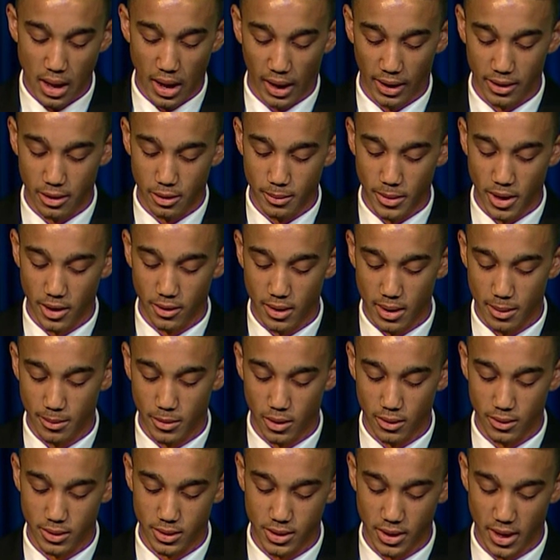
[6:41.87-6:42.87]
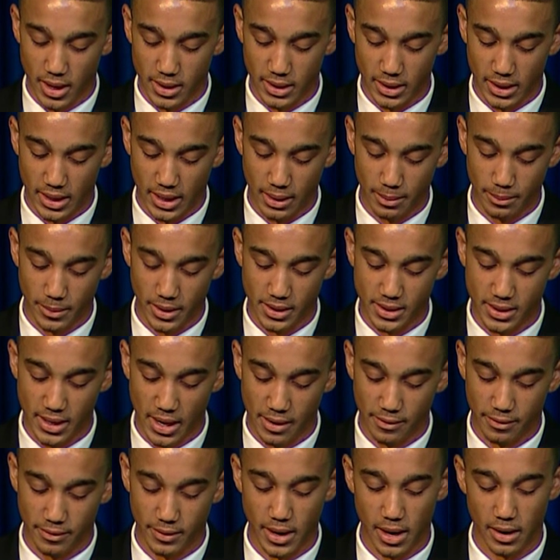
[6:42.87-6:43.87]
I know my grandma was trying to keep me
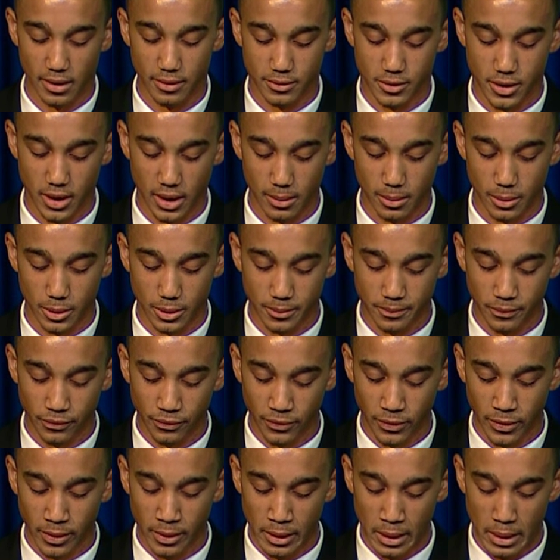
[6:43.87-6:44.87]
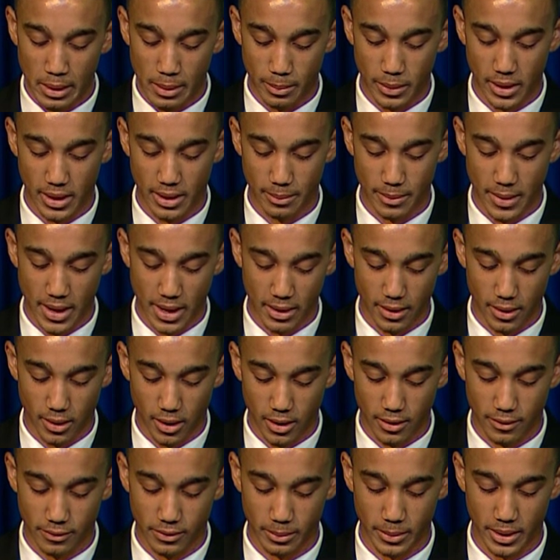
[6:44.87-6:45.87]
safe and out of trouble, but it made it
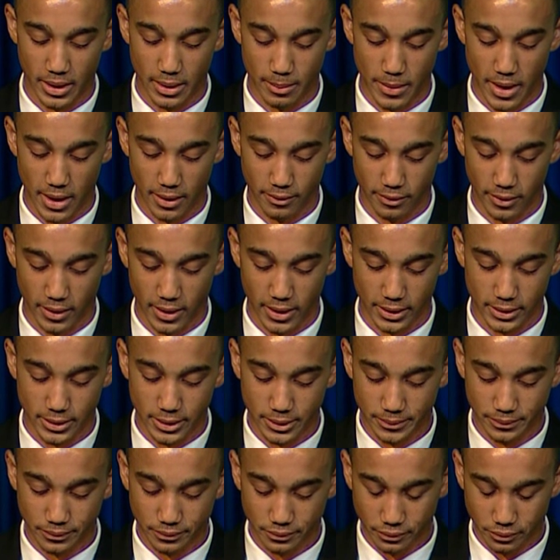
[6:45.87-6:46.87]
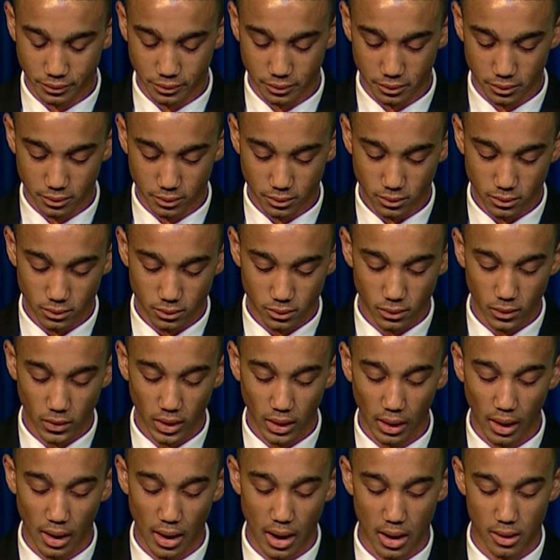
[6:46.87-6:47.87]
hard for me to make friends.
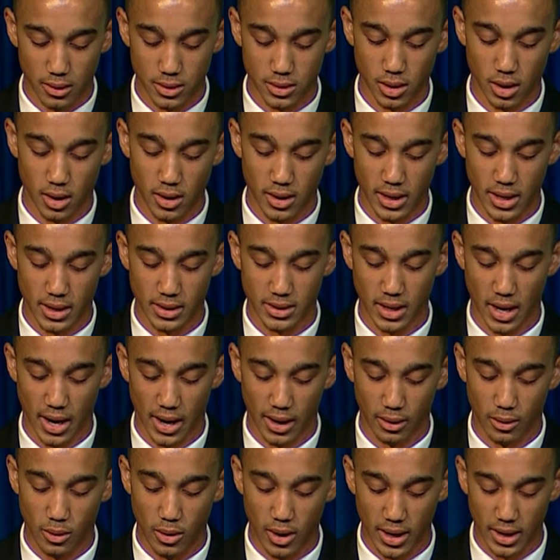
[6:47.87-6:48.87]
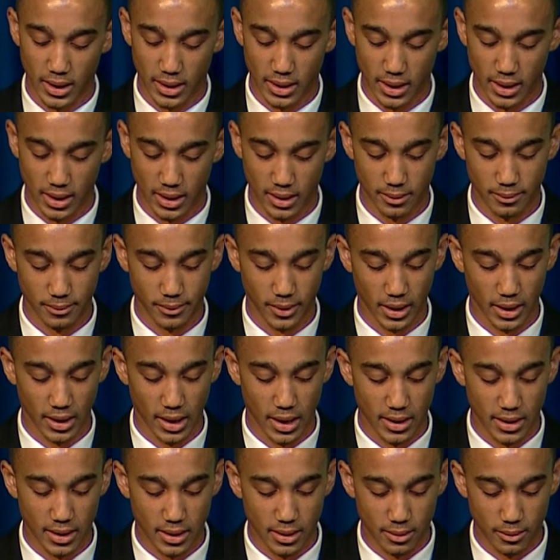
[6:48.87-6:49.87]
I was already a shy and quiet kid, and
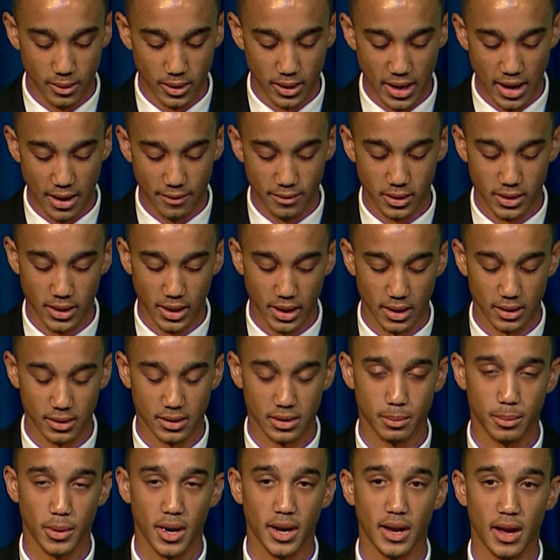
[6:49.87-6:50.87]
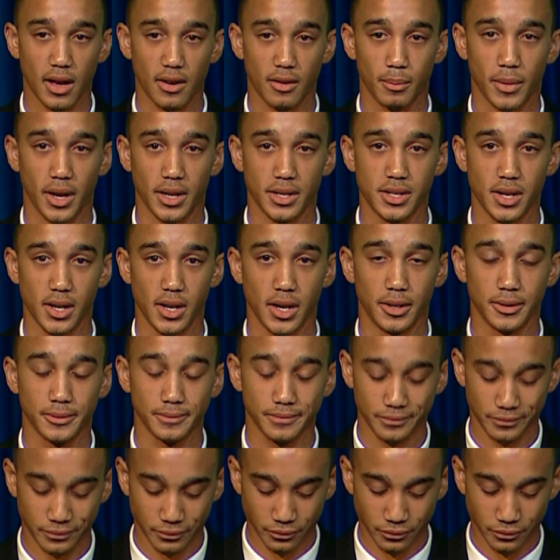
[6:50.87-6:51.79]
I didn't really have a chance to break out of my shell.